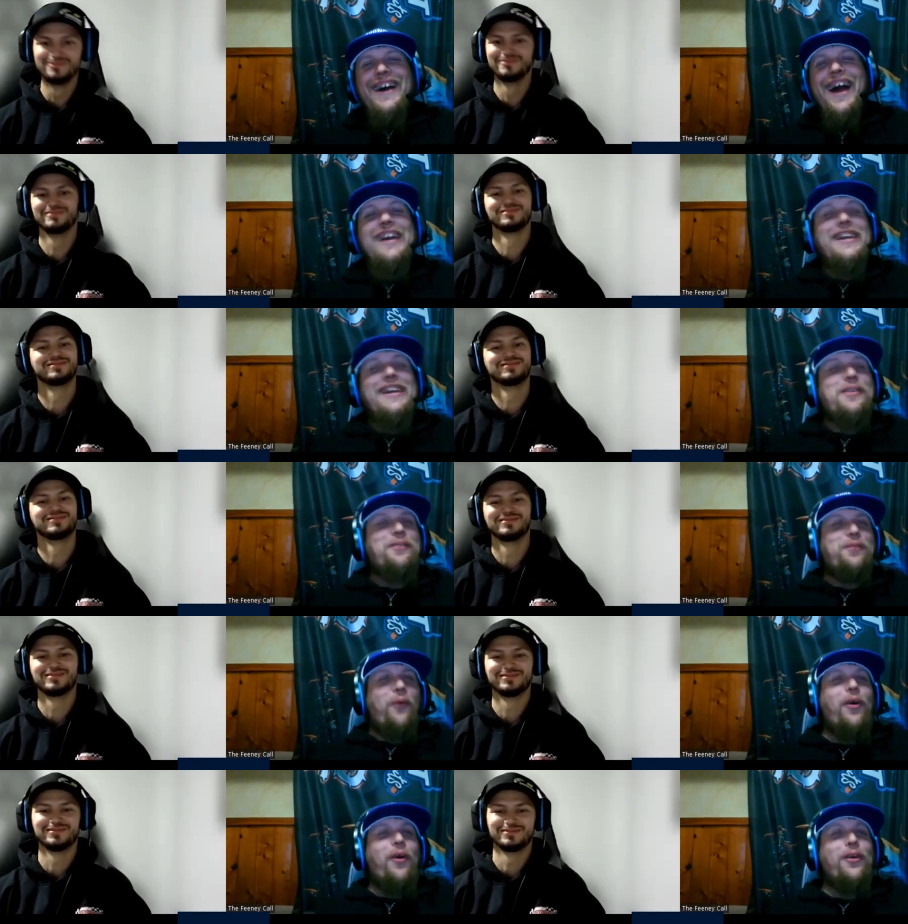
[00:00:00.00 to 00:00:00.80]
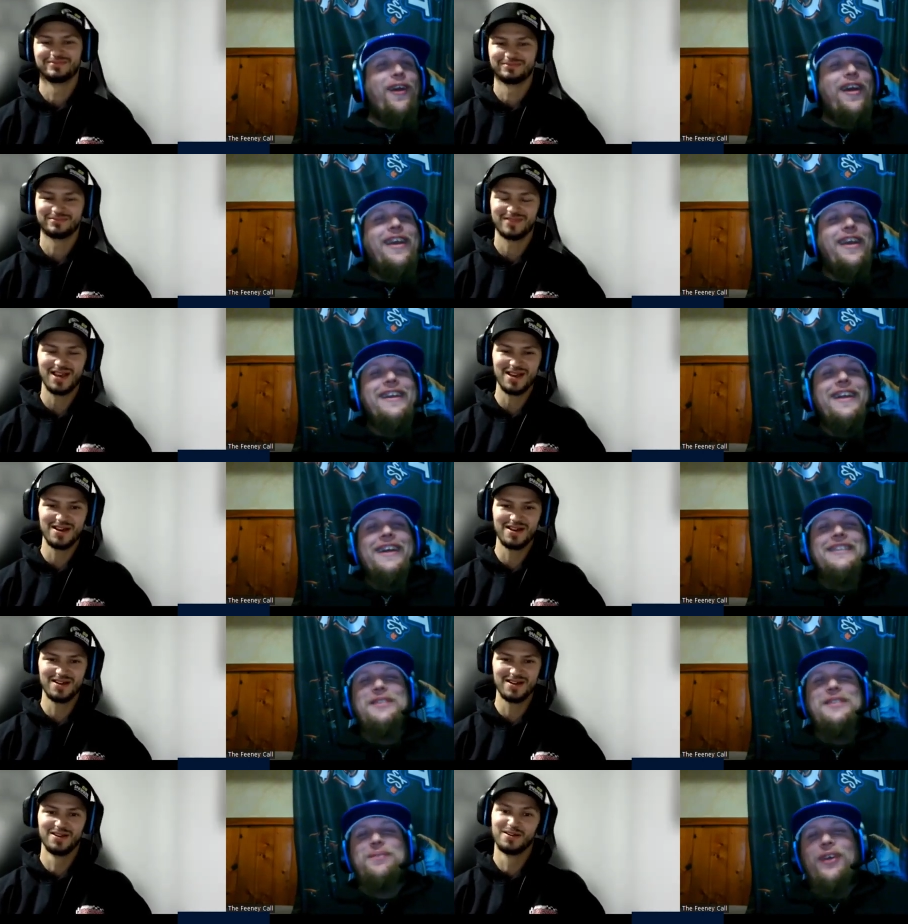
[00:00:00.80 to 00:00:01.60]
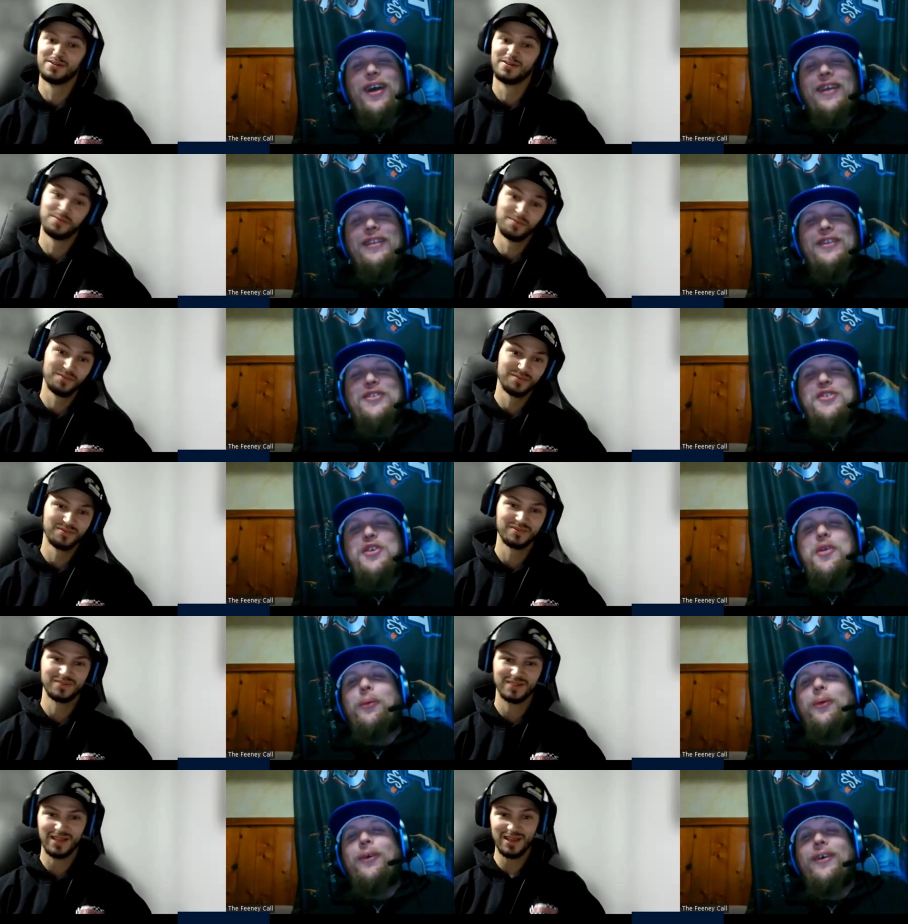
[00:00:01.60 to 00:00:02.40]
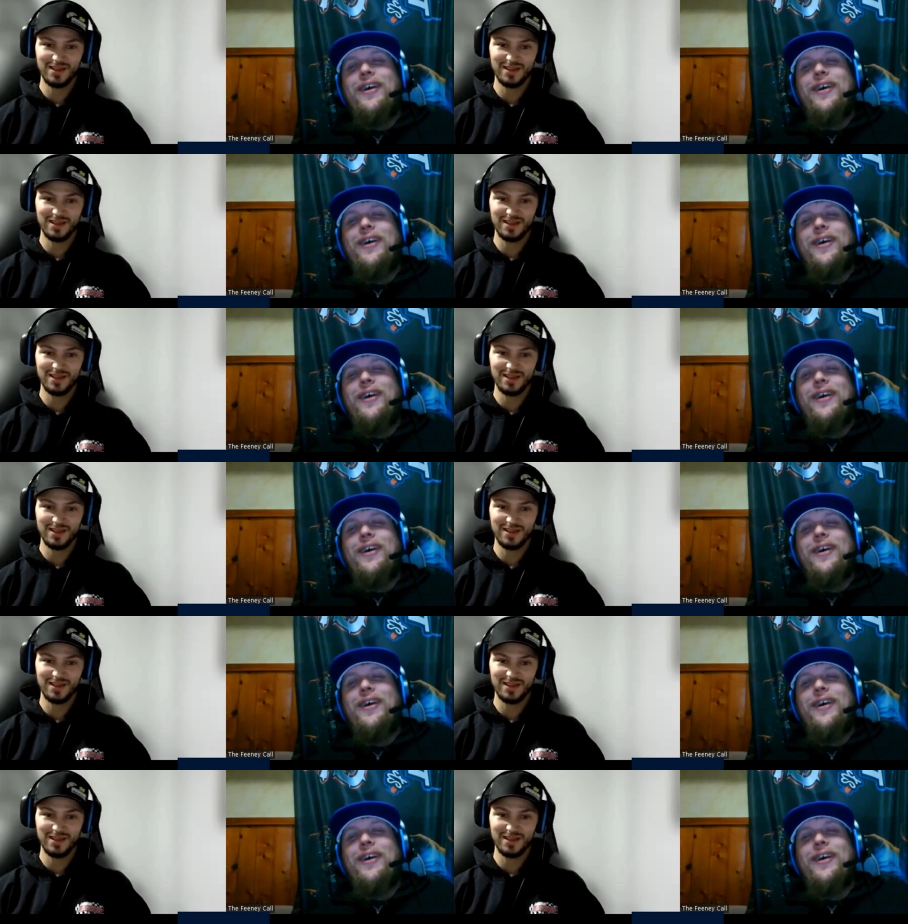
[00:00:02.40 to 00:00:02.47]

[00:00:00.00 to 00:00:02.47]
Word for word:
Speaker 1: I got the four right. I just forgot the two.